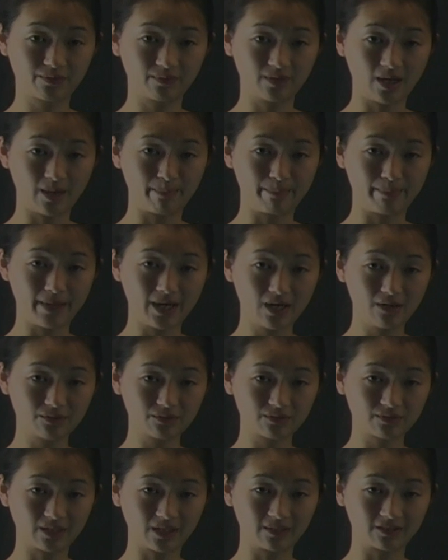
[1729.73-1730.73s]

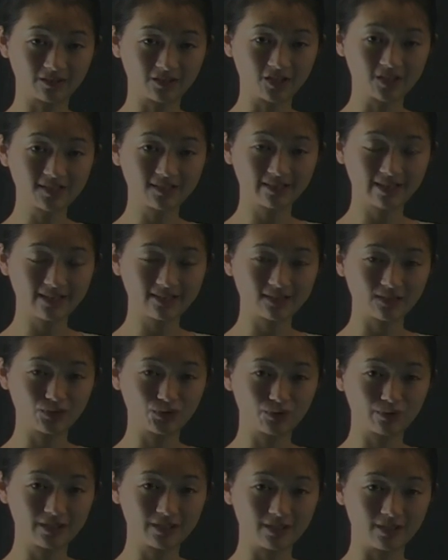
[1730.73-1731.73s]
about just less than
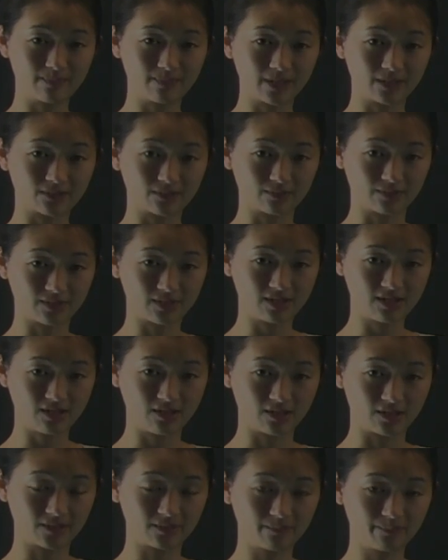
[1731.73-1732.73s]
20 pixels
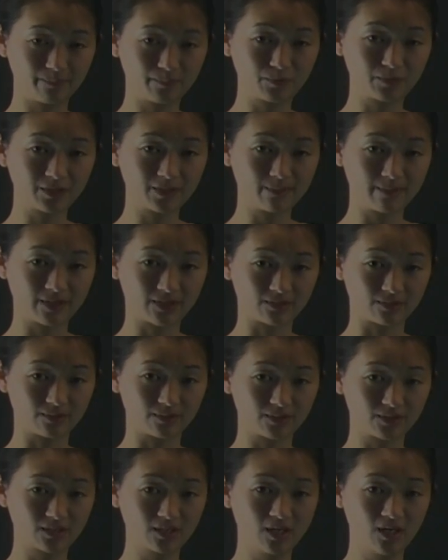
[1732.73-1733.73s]
here, 20
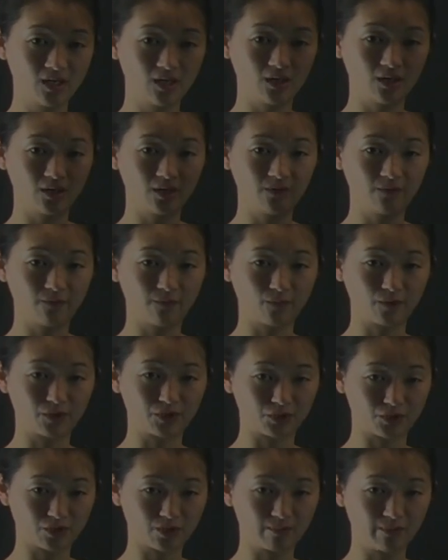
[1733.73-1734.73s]
pixels for
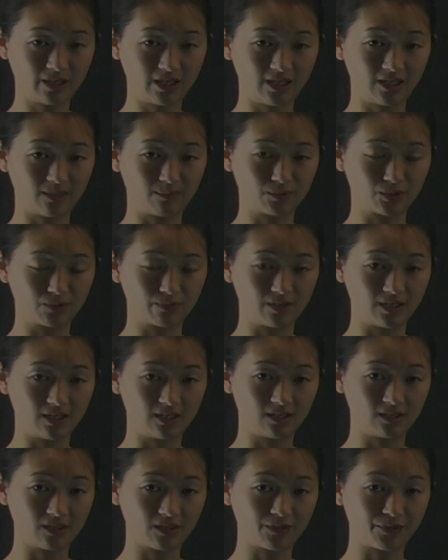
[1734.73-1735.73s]
discriminating
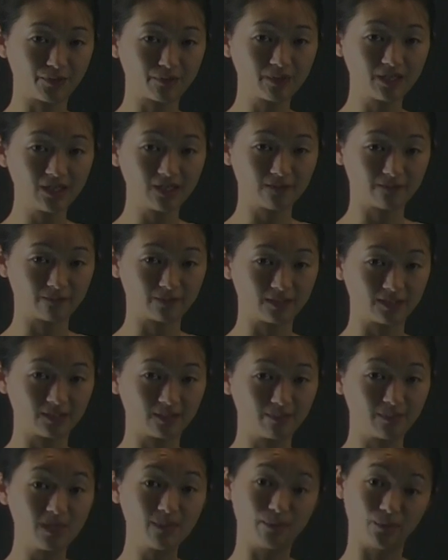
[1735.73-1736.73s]
between 3 different
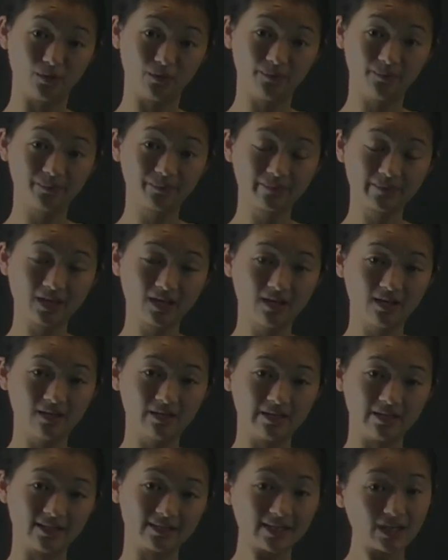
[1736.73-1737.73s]
people
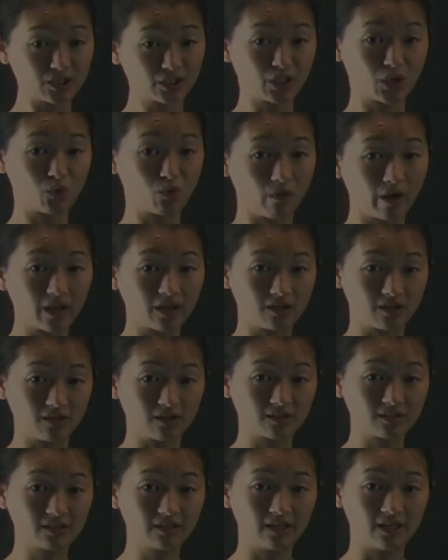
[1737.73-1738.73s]
is actually quite
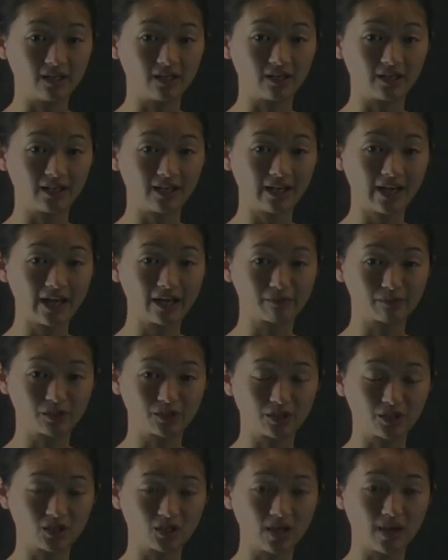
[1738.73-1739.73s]
good. It
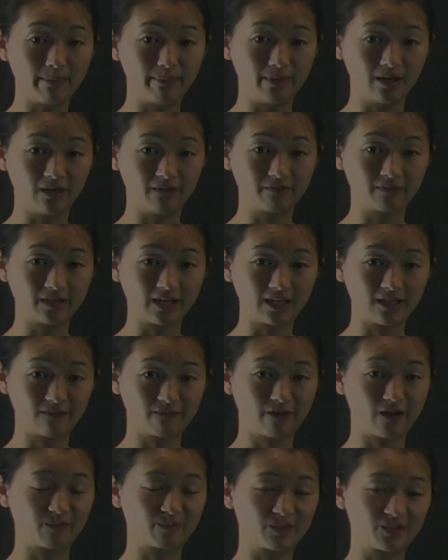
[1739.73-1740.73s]
averages above
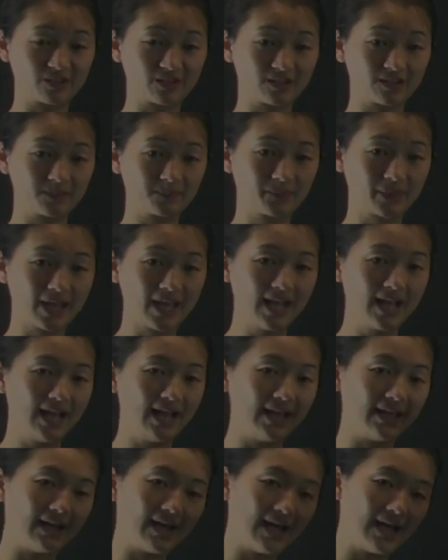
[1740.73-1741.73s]
95%.
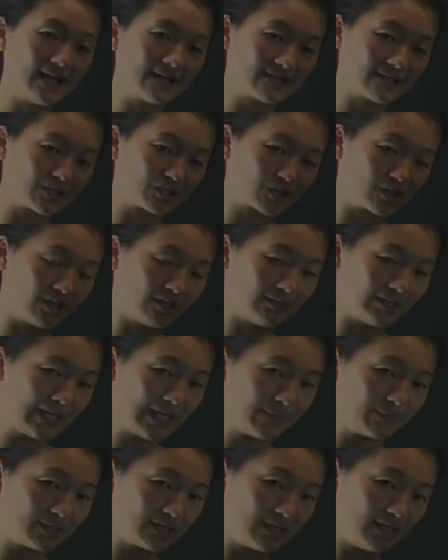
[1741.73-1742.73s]
And as I turn
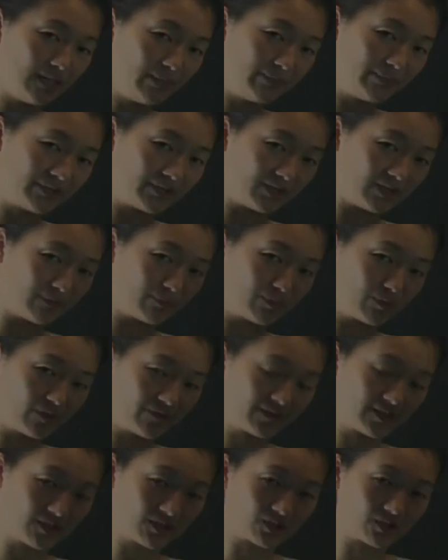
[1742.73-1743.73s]
lambda up, the number
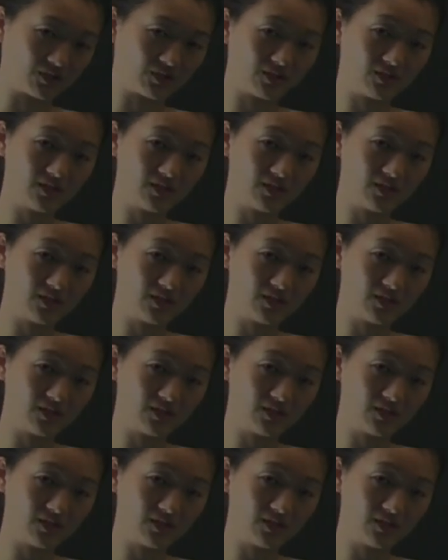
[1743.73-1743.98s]
of sensors